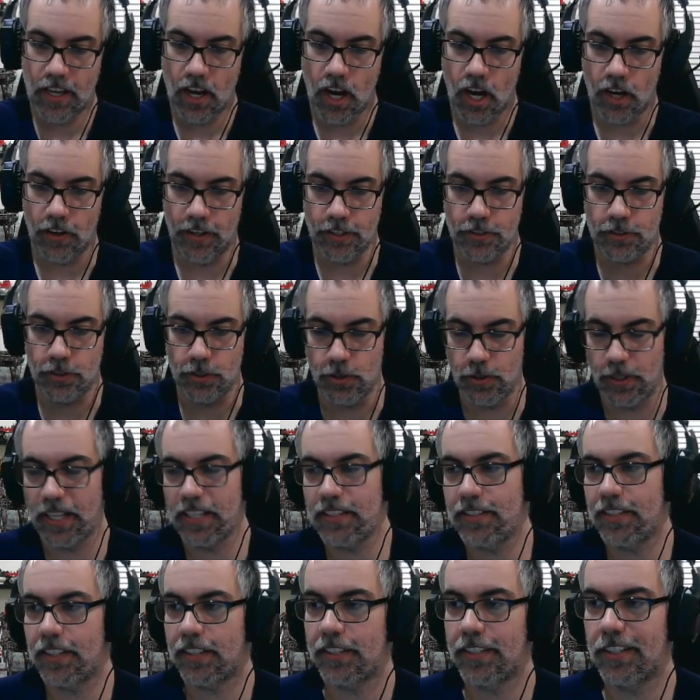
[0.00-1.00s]
All right, so you
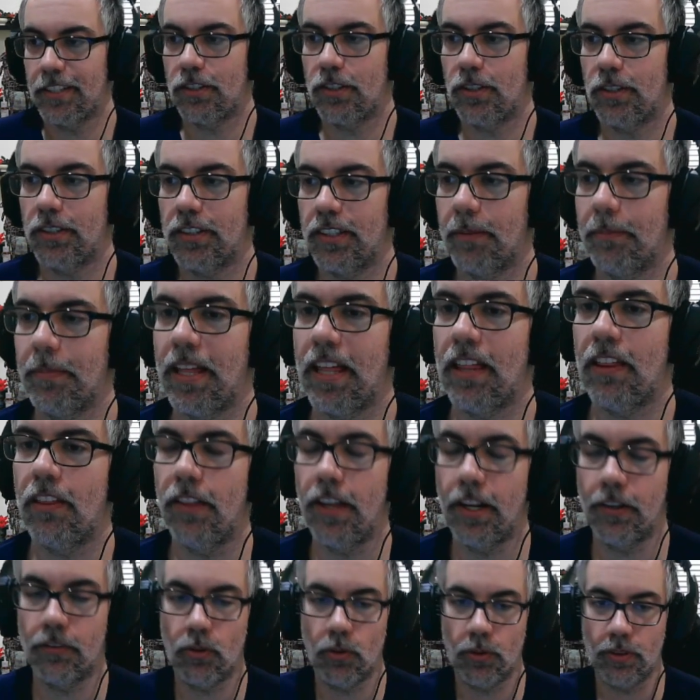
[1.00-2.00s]
got 6 hits on them.
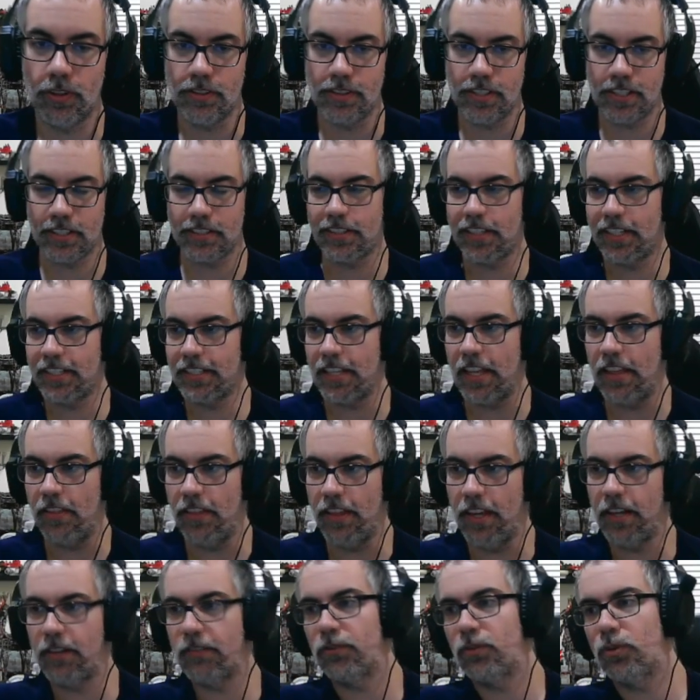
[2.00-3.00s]
They roll their 6 dice.
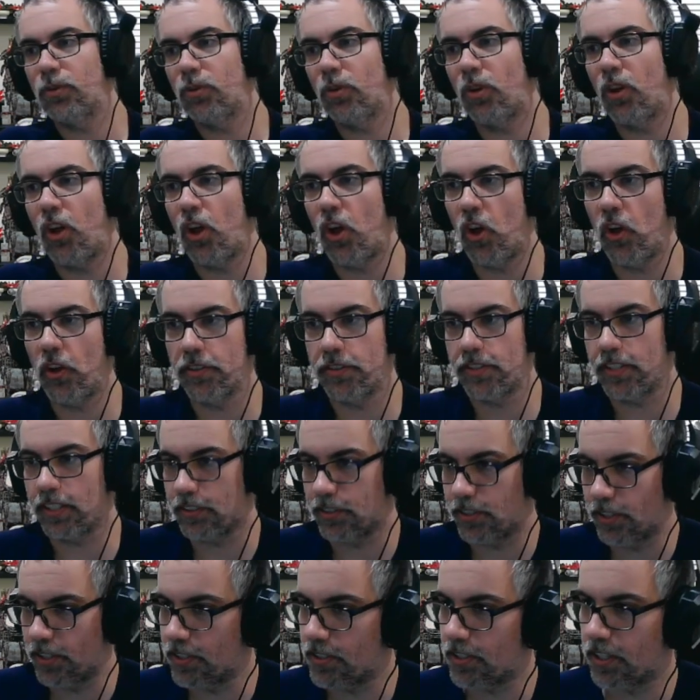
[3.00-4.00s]
They roll all
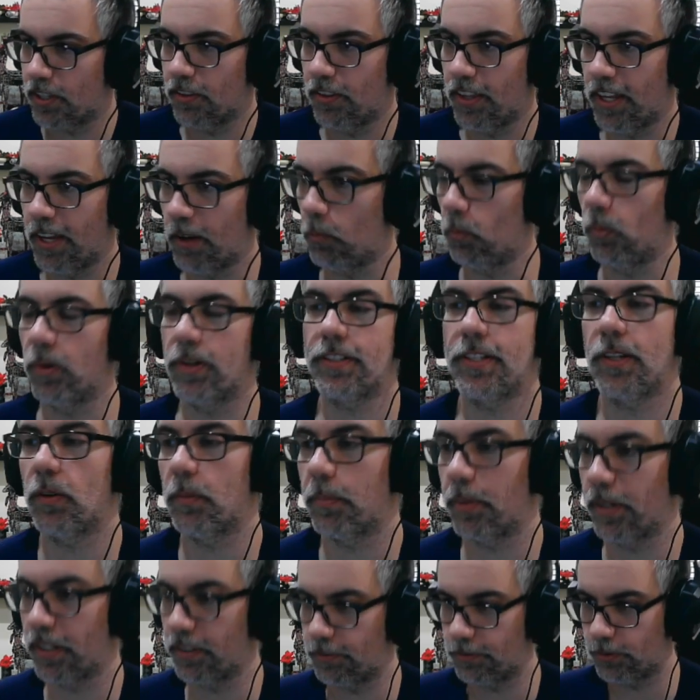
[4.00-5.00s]
6s. They wish they were
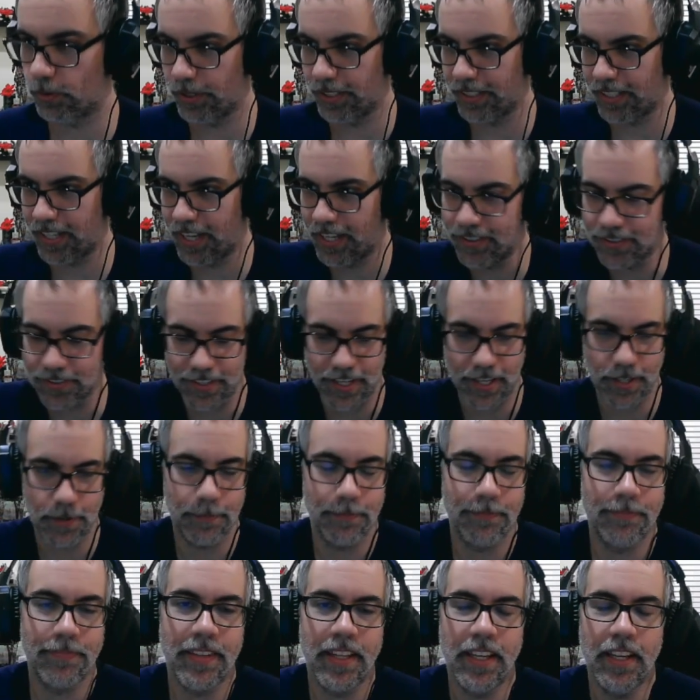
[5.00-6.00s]
playing 40k instead.
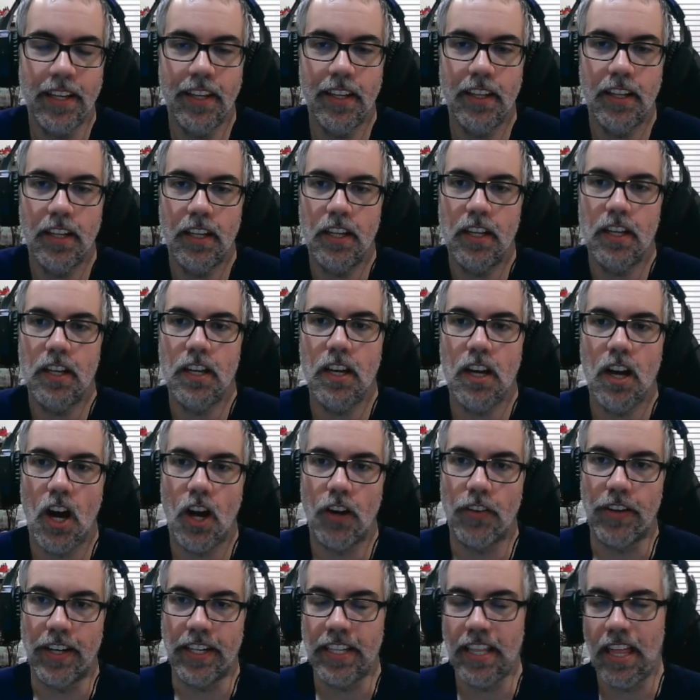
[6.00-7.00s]

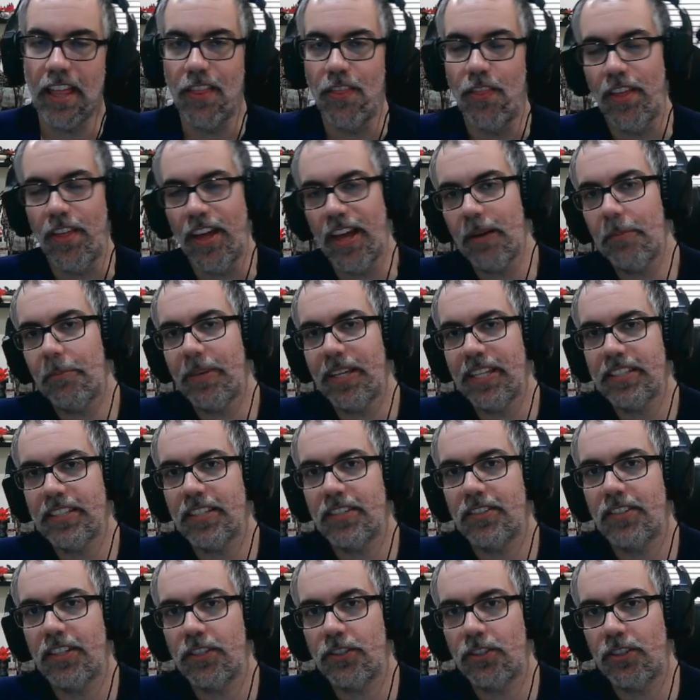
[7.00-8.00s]
All right, that means
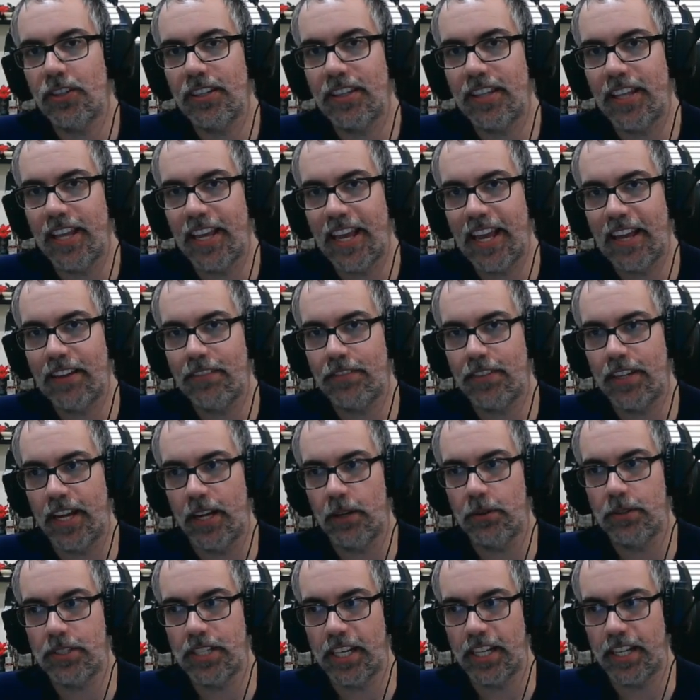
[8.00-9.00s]
essentially they have
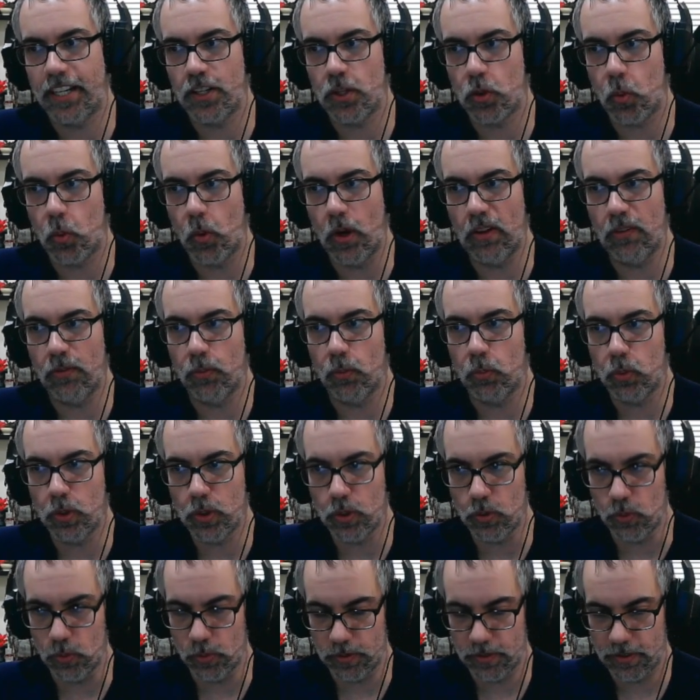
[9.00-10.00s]
now taken 12
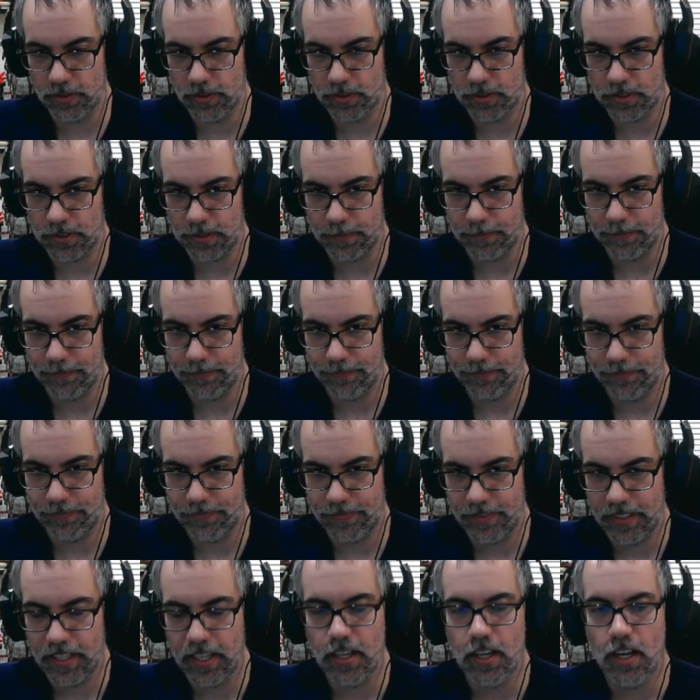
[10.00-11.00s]
wounds.
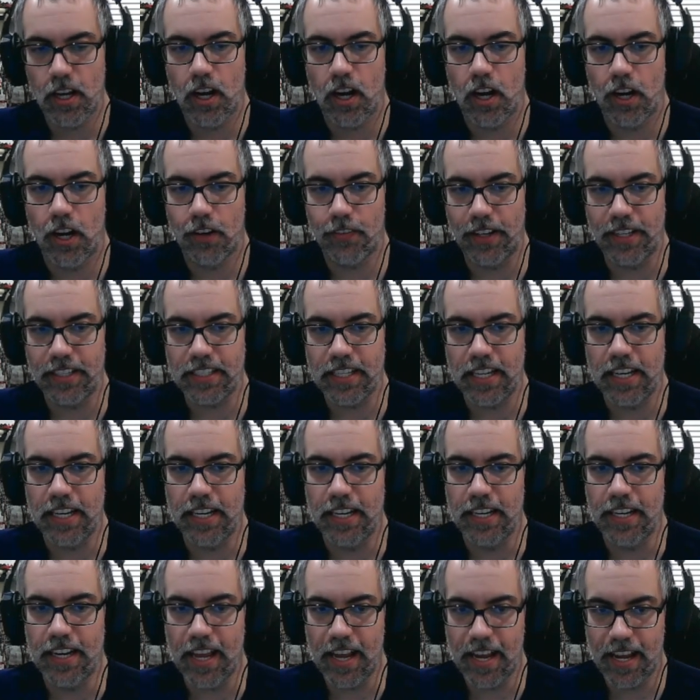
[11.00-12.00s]
All right,
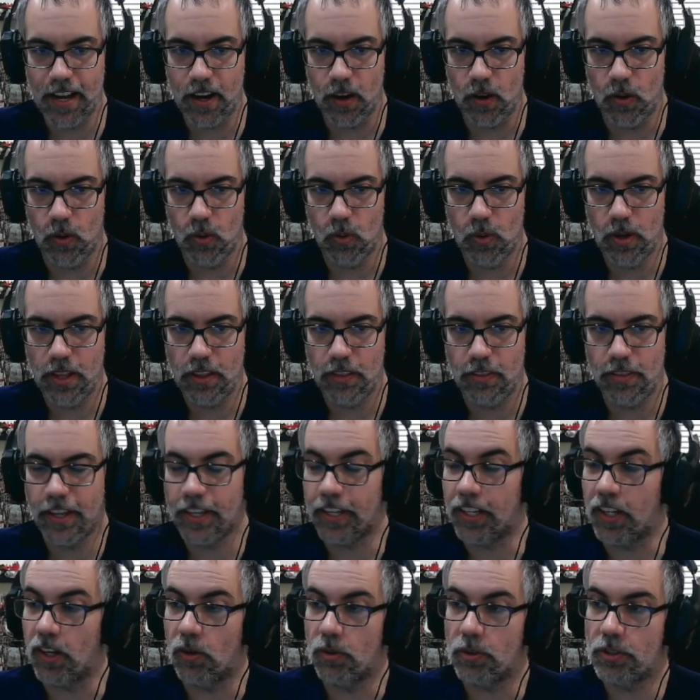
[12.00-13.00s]
now they
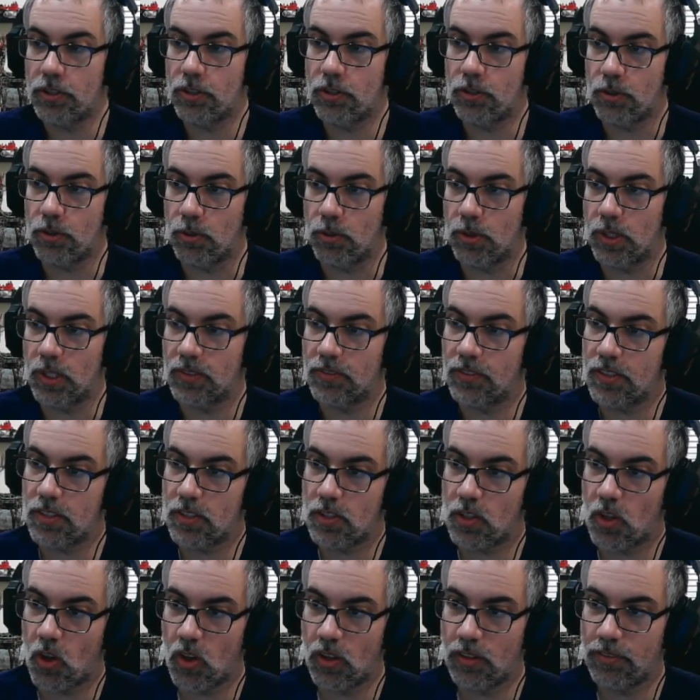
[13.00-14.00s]
go to do their
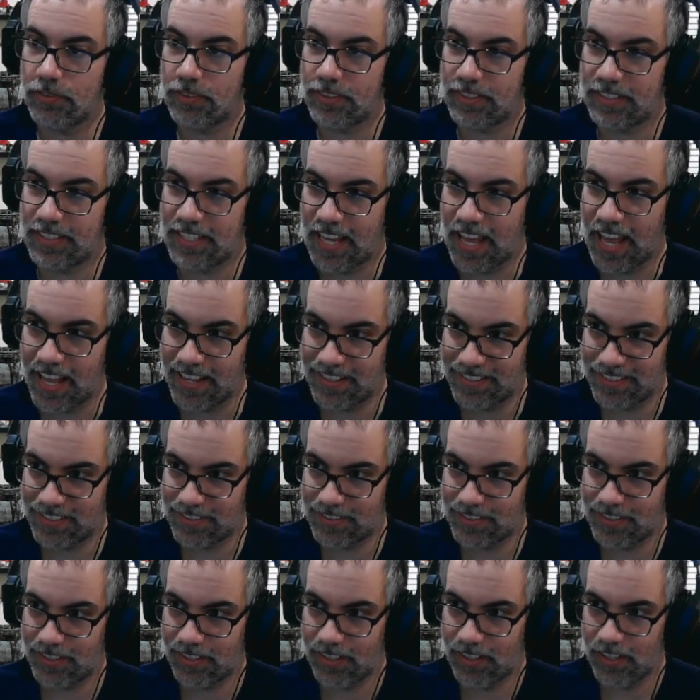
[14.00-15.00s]
resolve
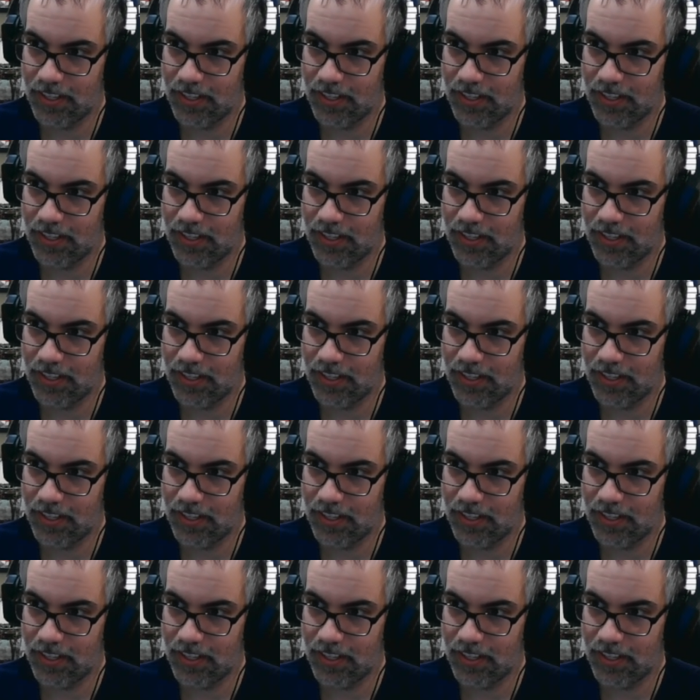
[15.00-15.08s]
test,